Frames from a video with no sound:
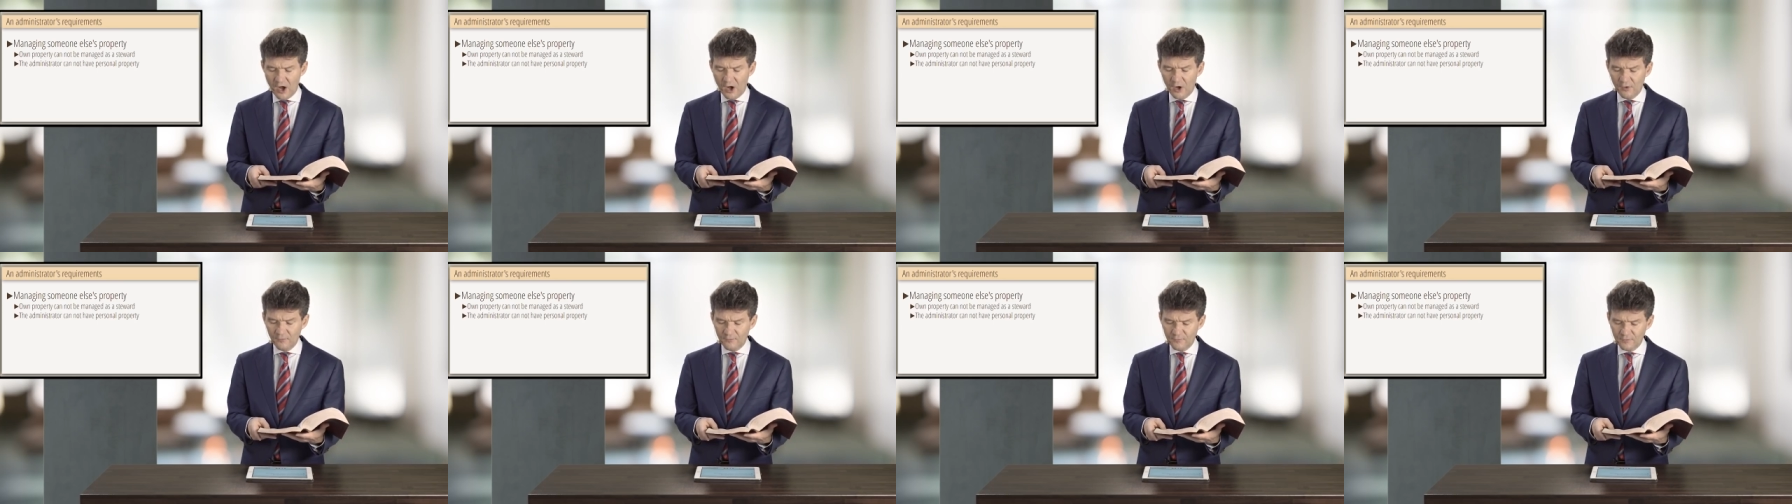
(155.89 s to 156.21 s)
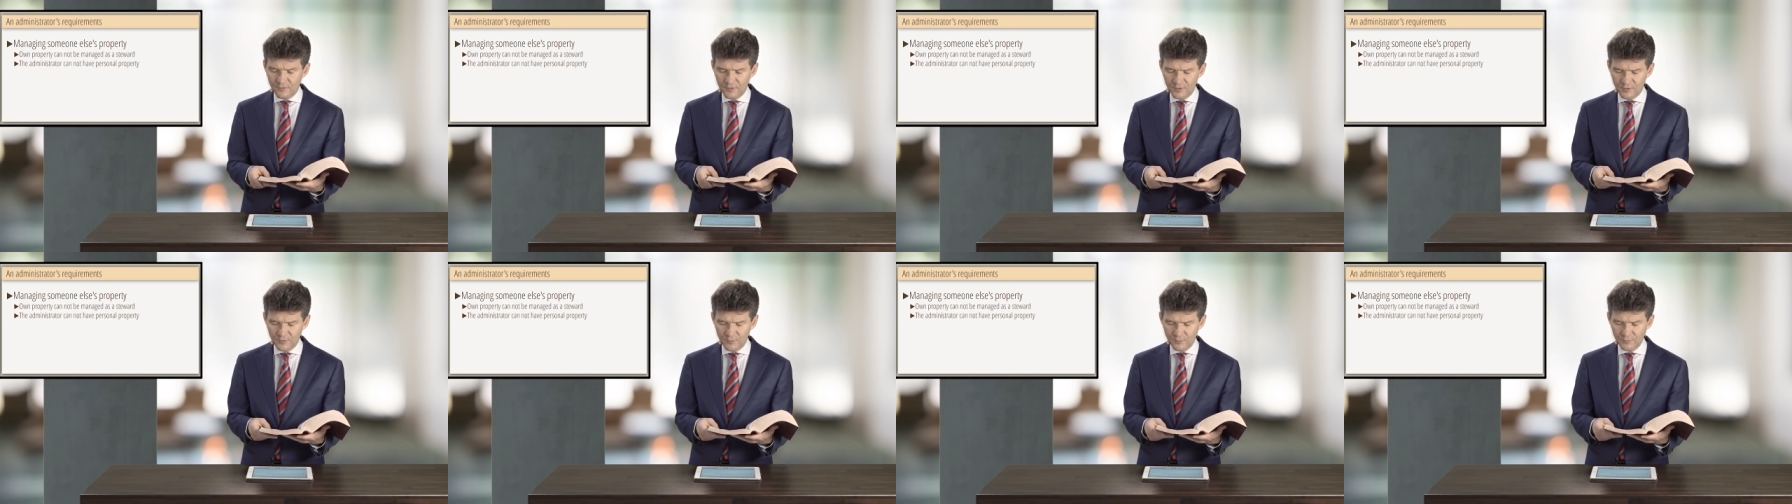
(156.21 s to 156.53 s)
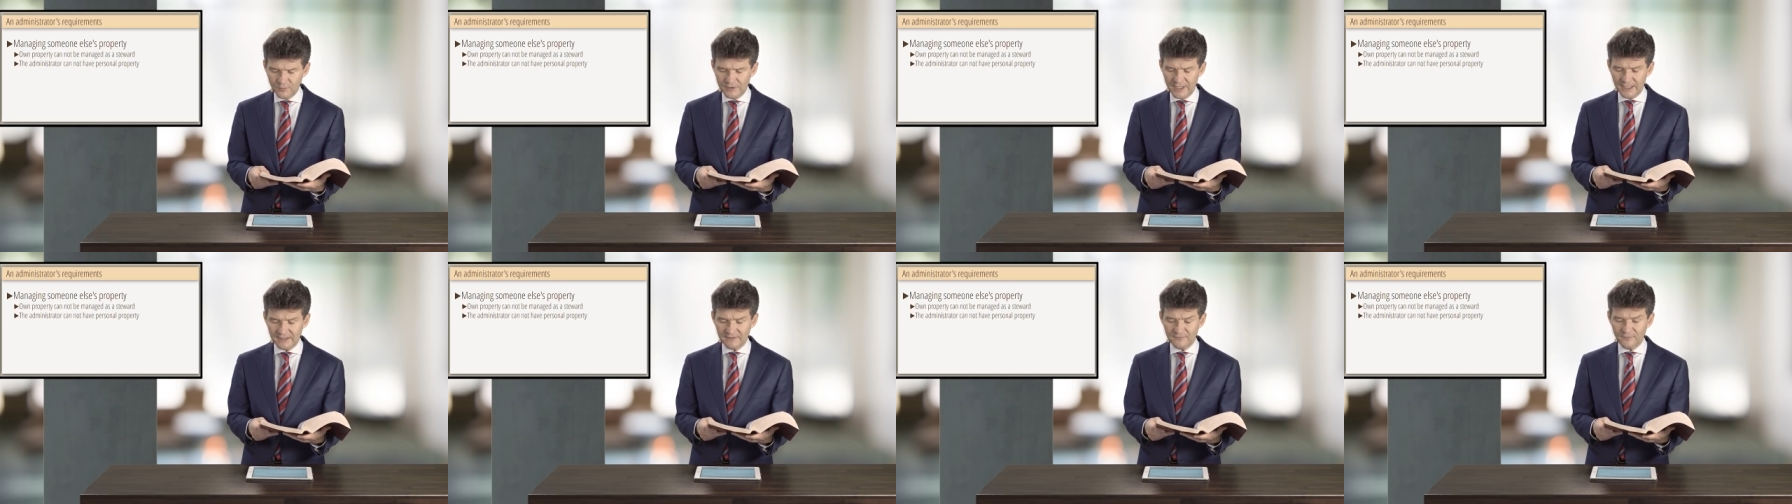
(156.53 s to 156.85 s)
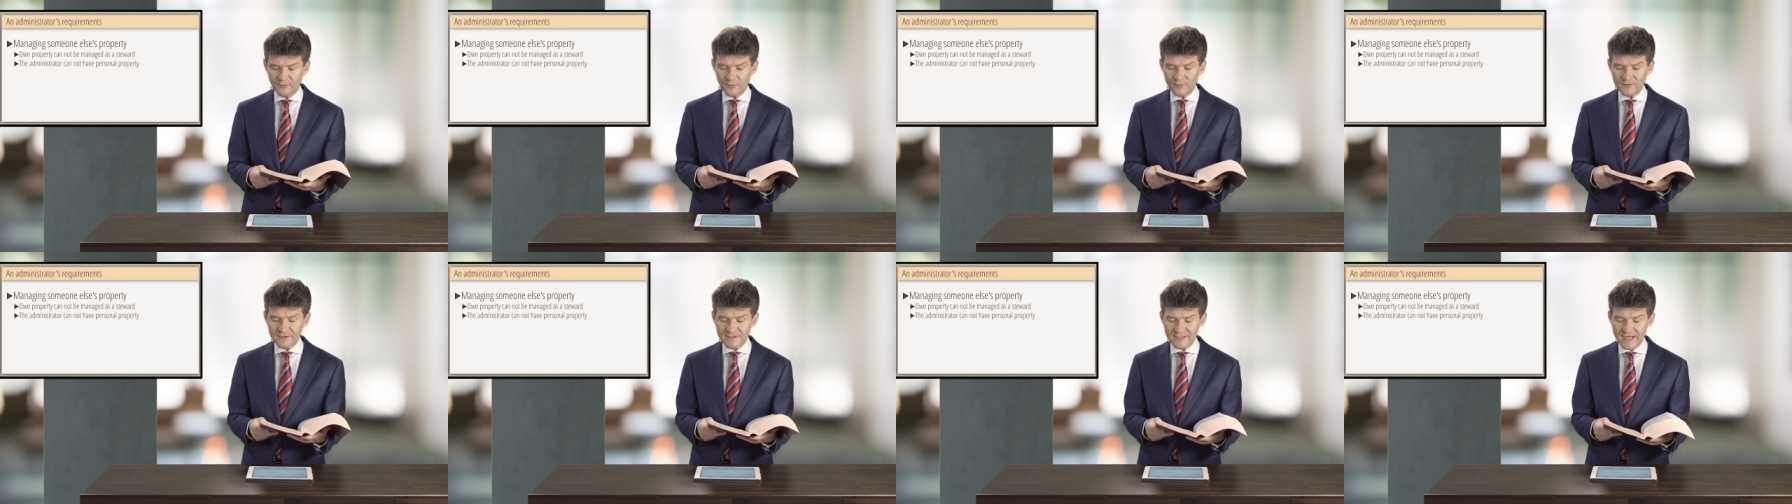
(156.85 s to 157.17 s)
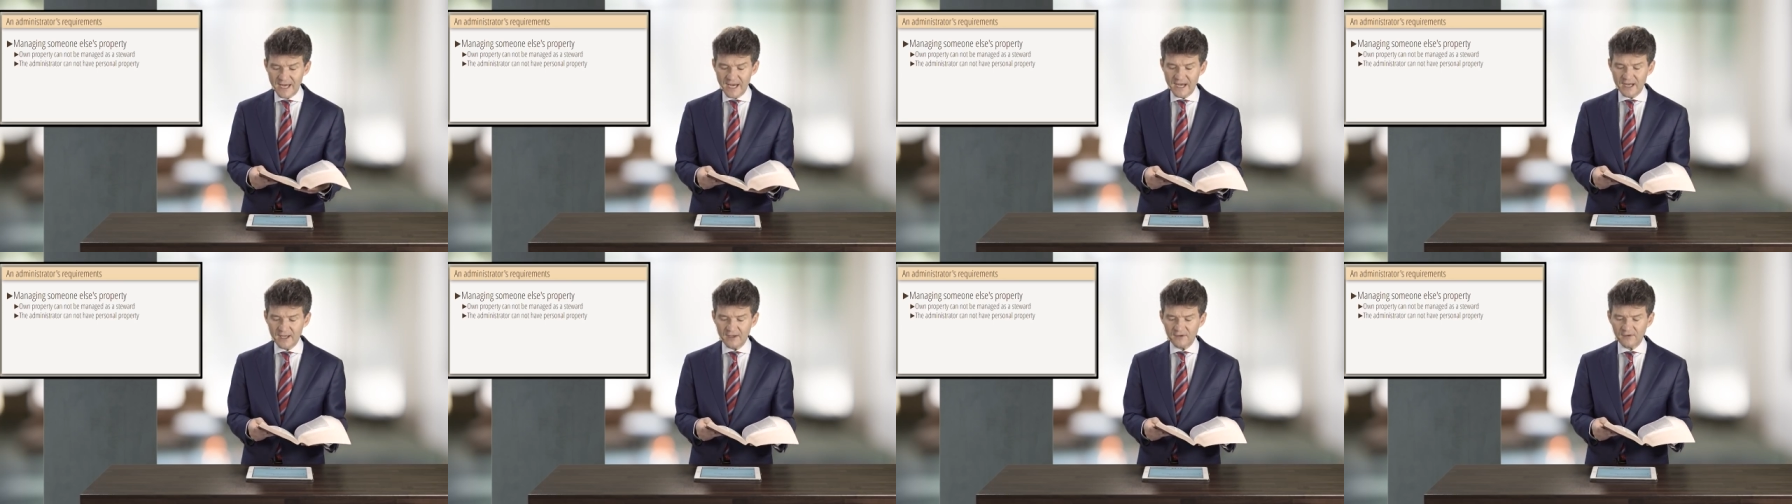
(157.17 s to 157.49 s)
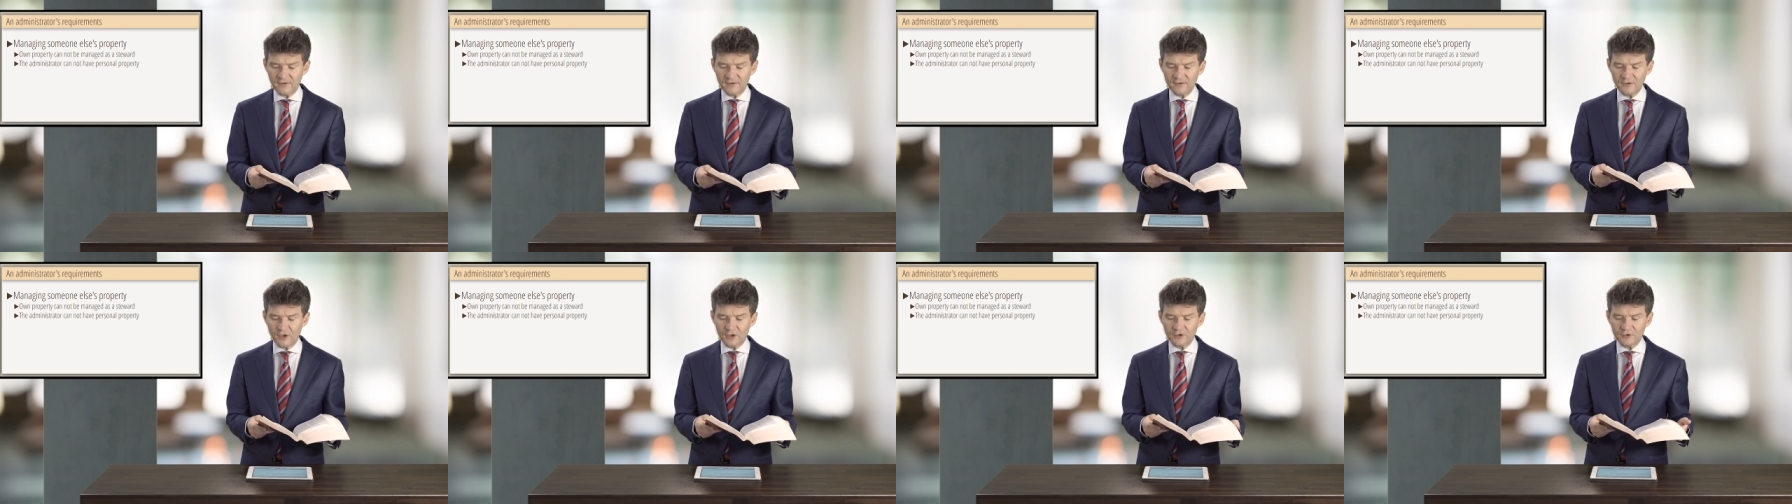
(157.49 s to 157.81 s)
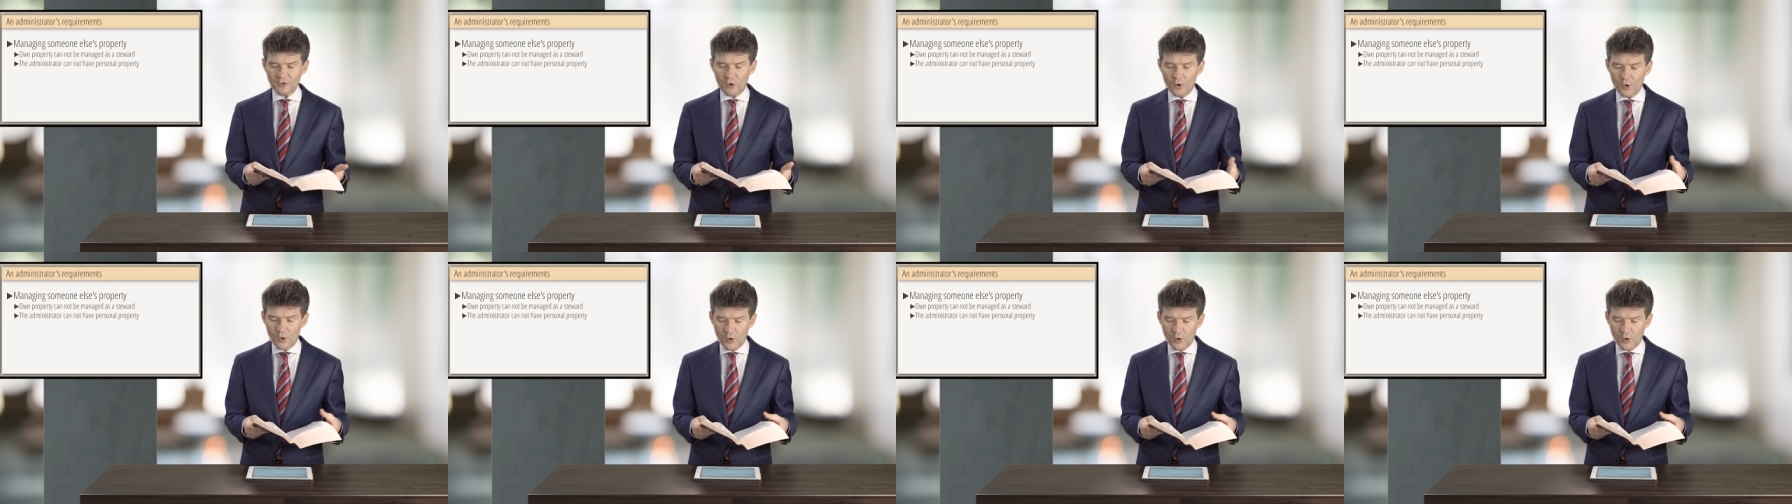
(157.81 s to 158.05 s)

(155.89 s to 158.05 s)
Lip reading: of you that forsaketh not